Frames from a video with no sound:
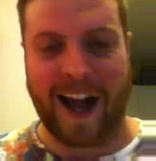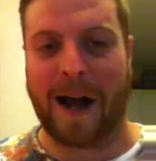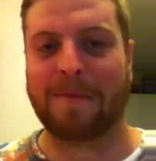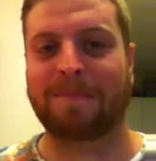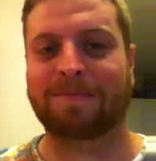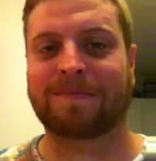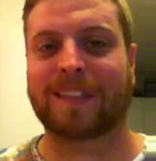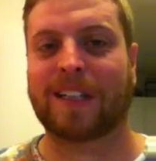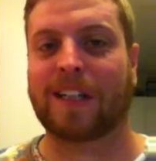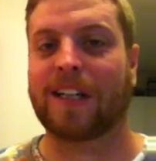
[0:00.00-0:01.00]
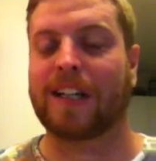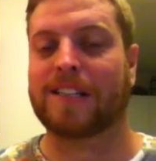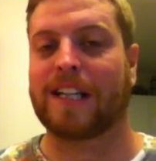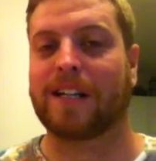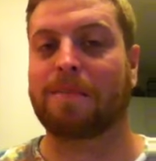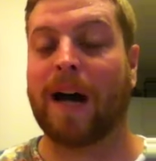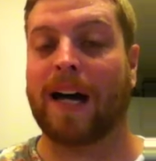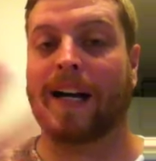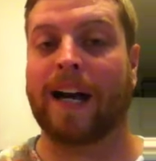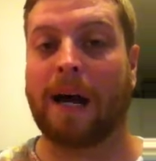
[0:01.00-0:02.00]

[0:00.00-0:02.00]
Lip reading: I'm gonna say goodbye.